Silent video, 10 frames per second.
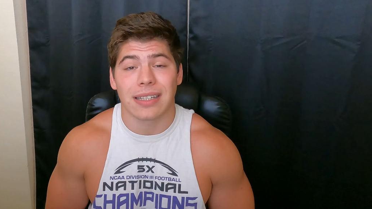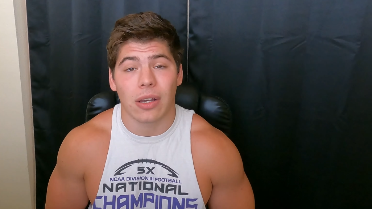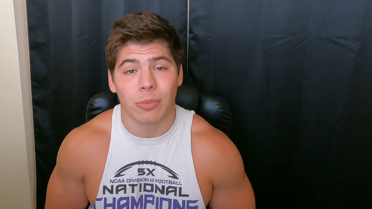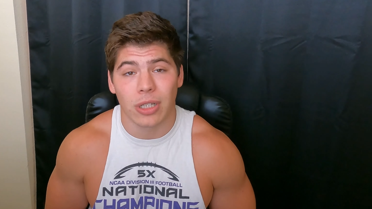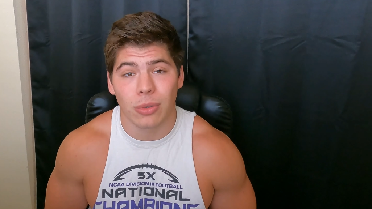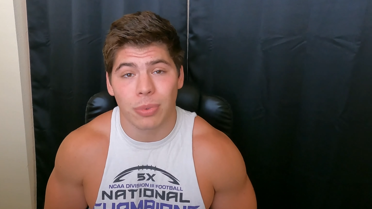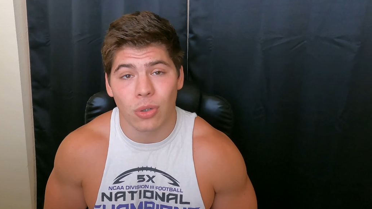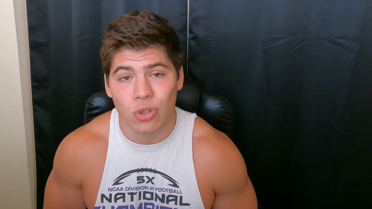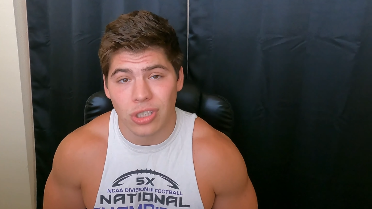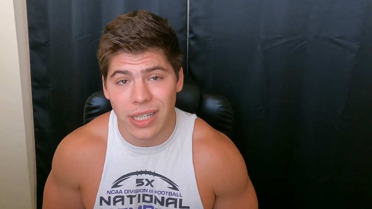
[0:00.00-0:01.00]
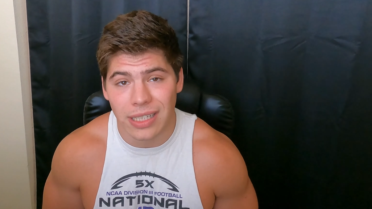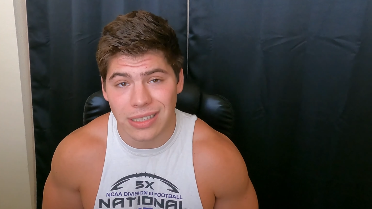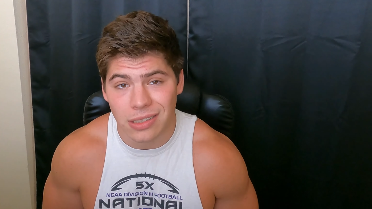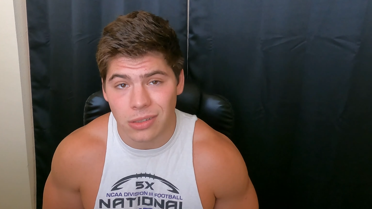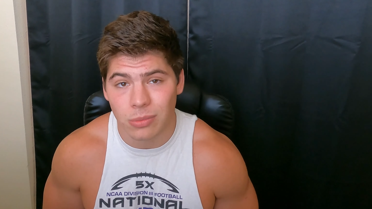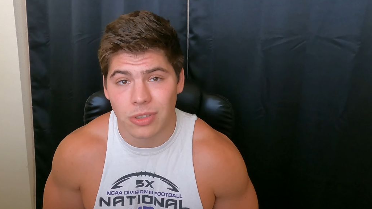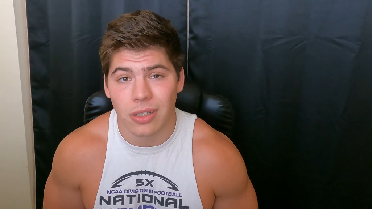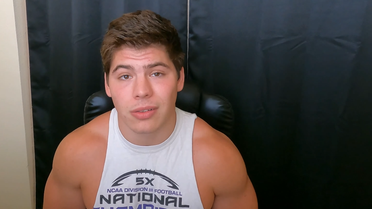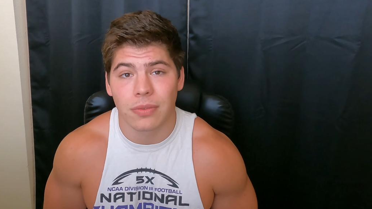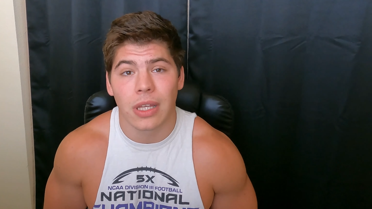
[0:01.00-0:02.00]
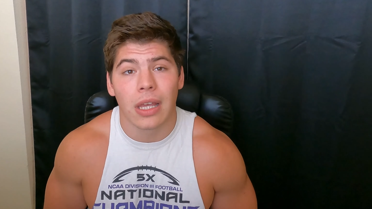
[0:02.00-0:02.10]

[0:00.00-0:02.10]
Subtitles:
how I'm gonna approach that in terms of